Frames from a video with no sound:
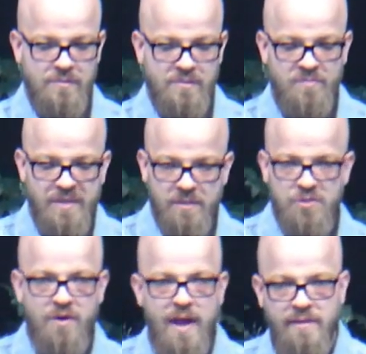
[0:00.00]
to be
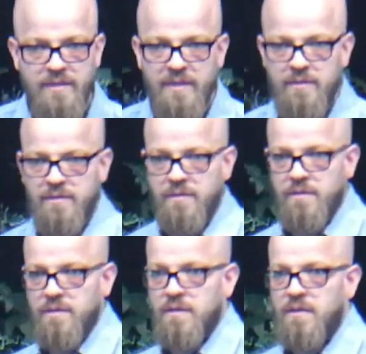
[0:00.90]
extracted
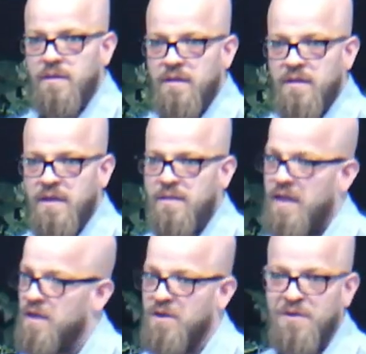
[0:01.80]
and
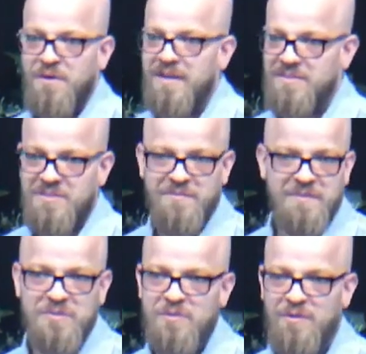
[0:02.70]
that newness of
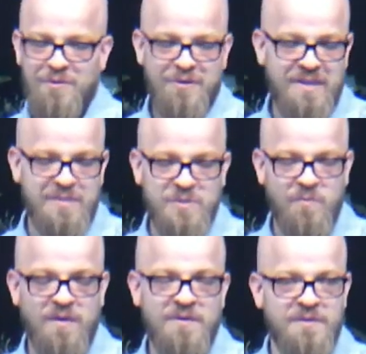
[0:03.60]
his glory and his
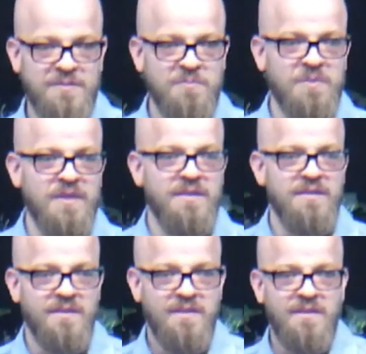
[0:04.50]
wonder to be,
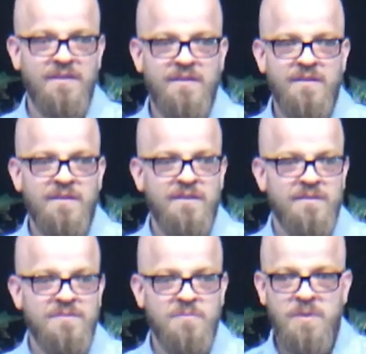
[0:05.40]

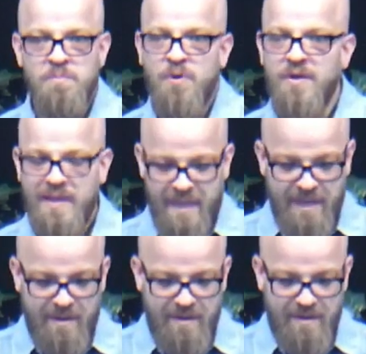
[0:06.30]
to be put
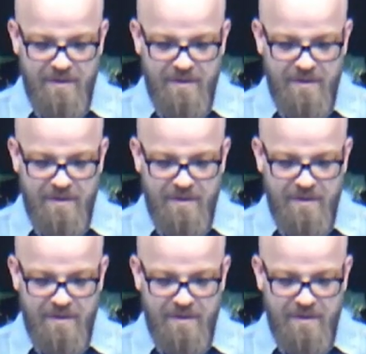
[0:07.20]
in?